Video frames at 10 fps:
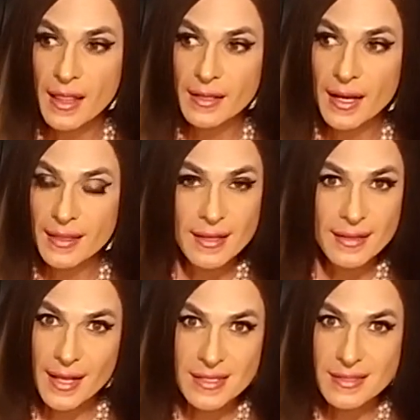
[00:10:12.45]
I think
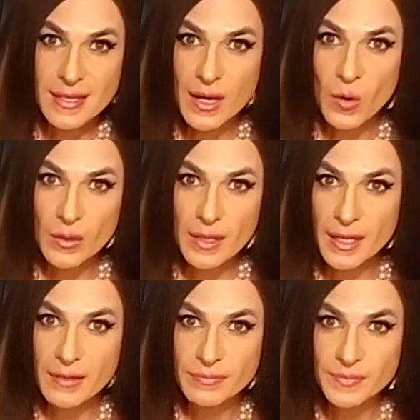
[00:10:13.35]
that's the only
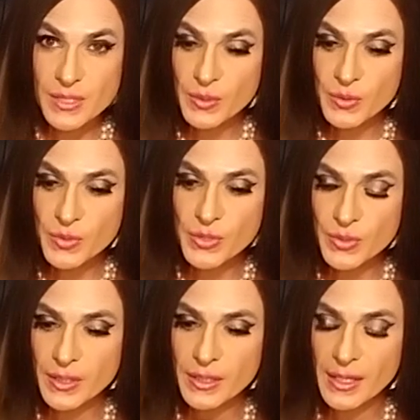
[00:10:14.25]

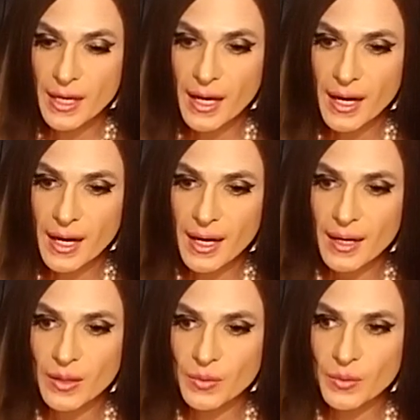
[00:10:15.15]
solution
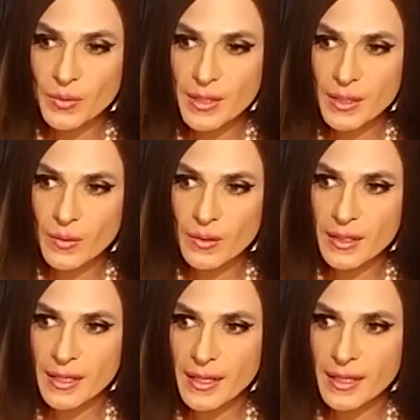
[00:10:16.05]
uh, or the
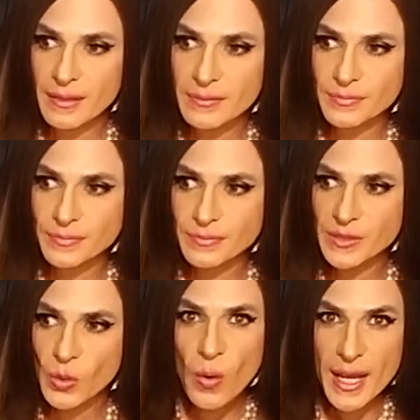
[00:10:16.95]
only
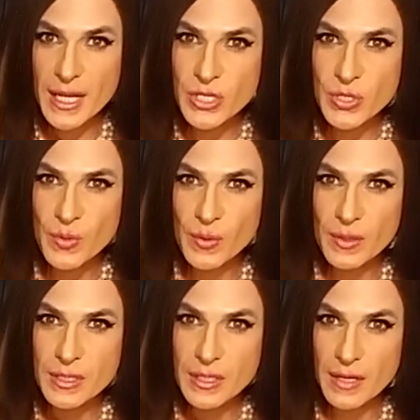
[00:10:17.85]
way to
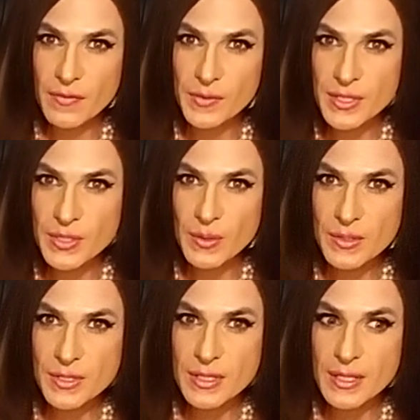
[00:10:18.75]
achieve
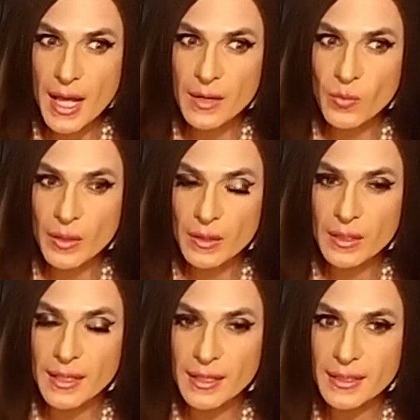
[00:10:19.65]
results that will
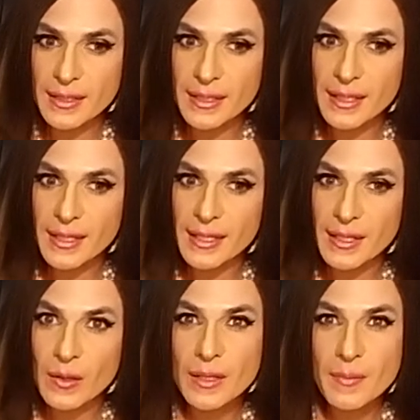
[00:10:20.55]

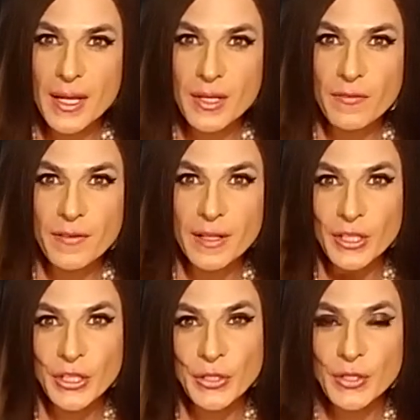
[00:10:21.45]
not only make you feel
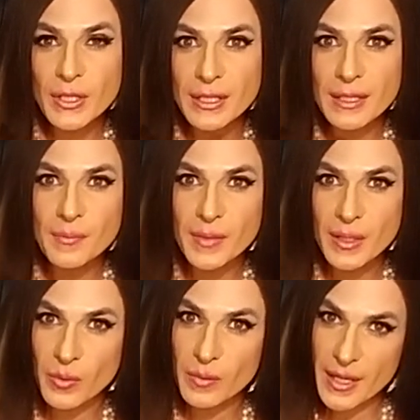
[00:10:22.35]
good, but
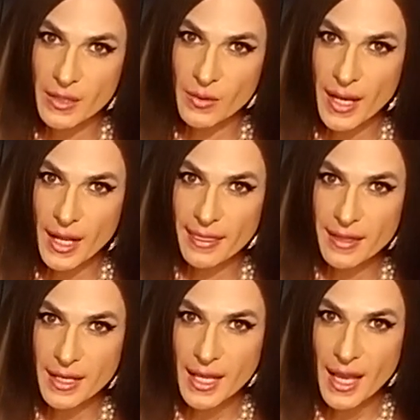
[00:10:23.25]
it will make you
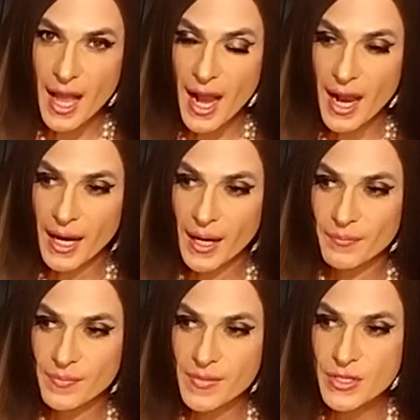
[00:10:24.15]
healthy.
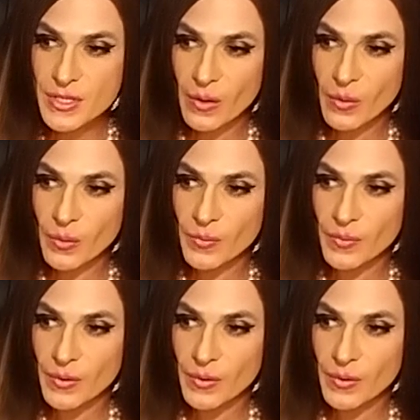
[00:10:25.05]
Um, so